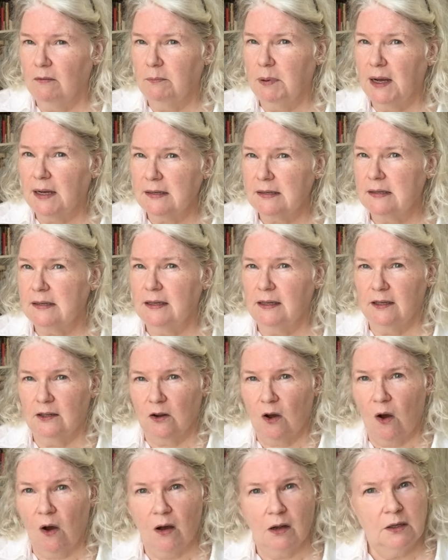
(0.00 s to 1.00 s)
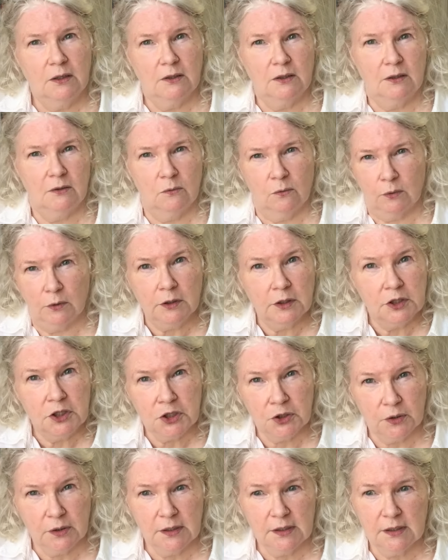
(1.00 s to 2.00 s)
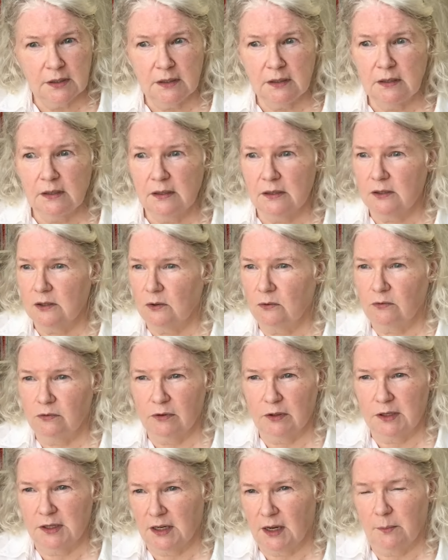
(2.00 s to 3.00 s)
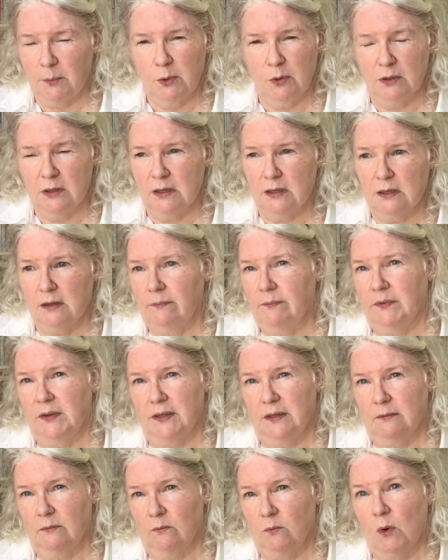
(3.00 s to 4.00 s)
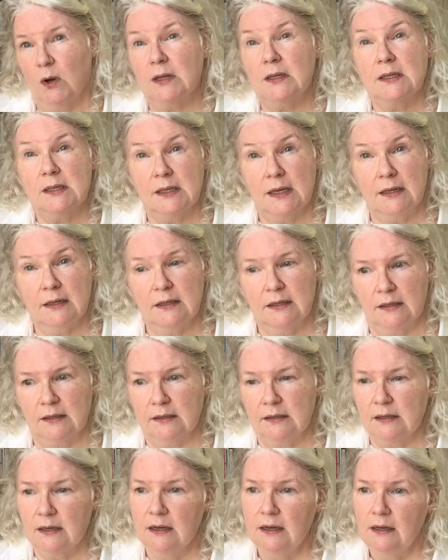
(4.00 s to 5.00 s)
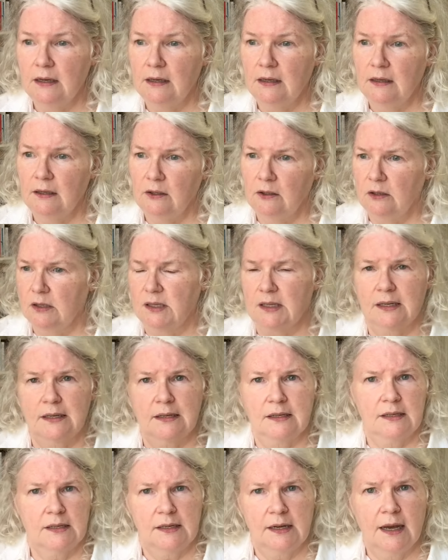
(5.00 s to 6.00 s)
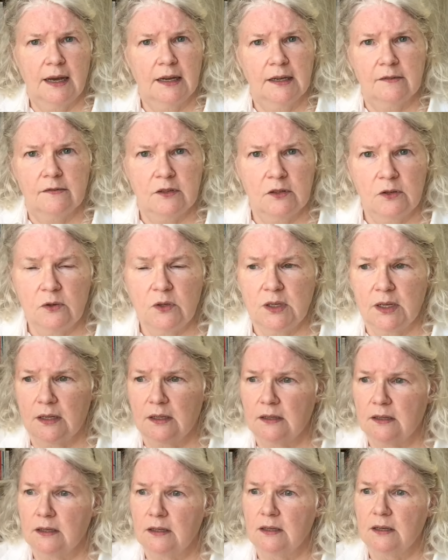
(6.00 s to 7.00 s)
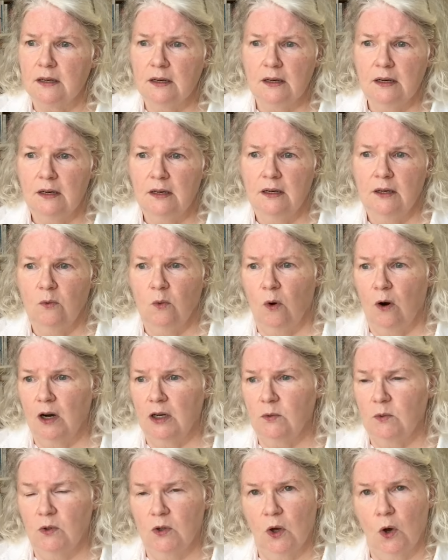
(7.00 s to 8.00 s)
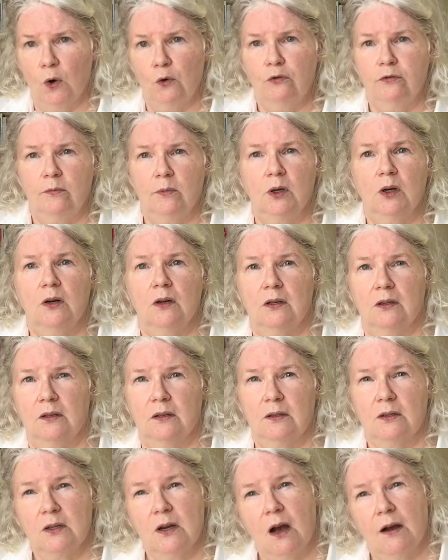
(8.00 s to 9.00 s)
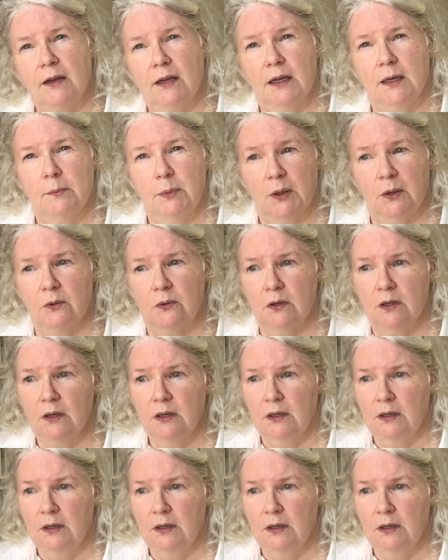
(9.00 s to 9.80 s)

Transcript: puzzling and odd word choices. So, for example, in, a, in one sentence, or a sentence and a half, two sentences, Ward will go from call, talking about